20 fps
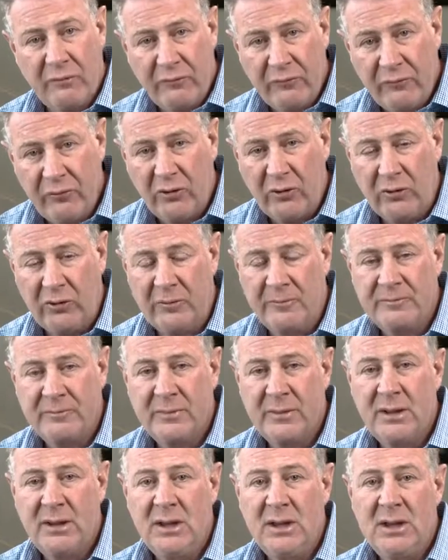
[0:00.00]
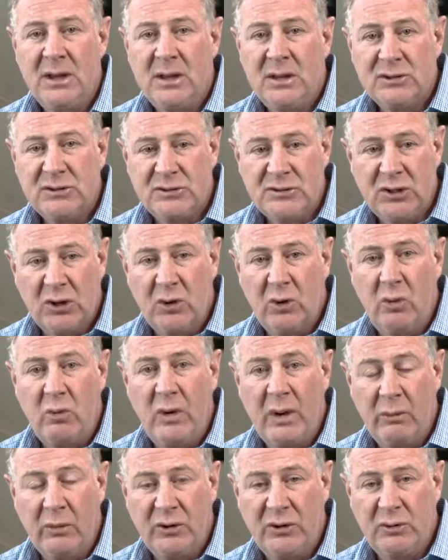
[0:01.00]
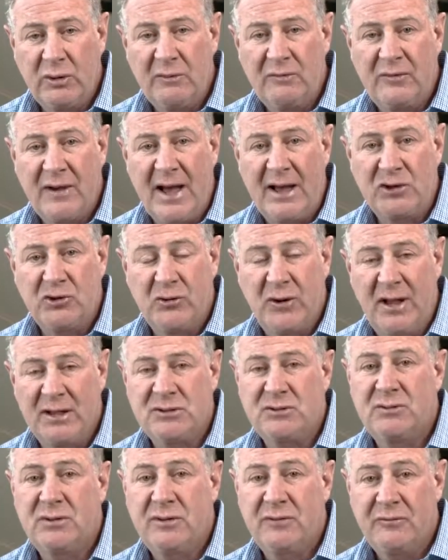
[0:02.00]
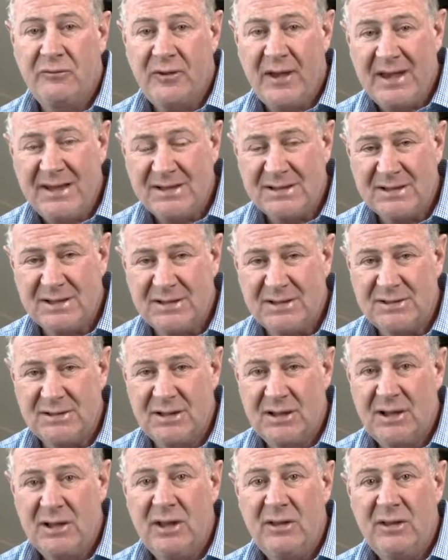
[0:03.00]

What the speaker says: full. So when we're doing fat transfer to faces,